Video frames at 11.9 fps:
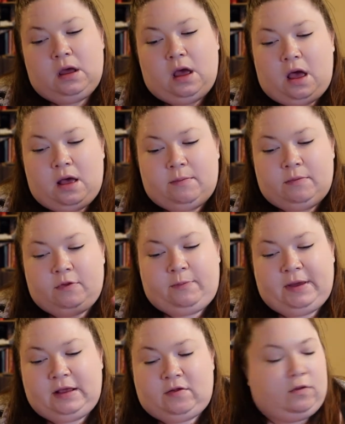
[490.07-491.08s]
The
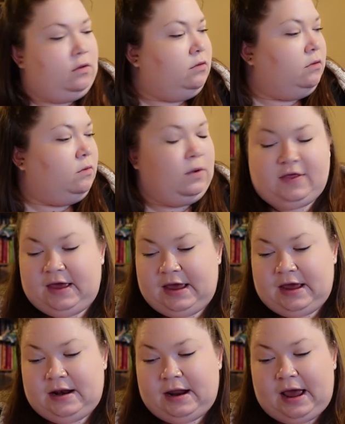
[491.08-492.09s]
Beast
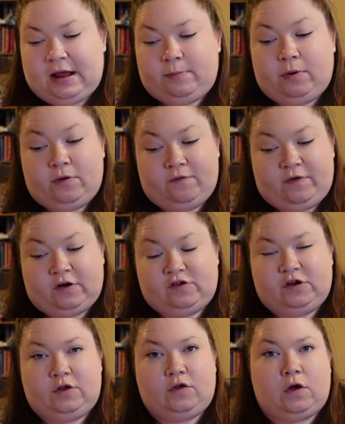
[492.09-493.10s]
Within, and Poor
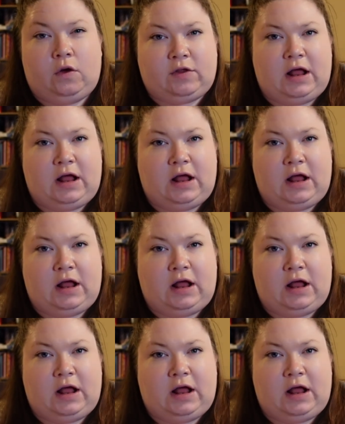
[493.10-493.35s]
Unfortunate Souls.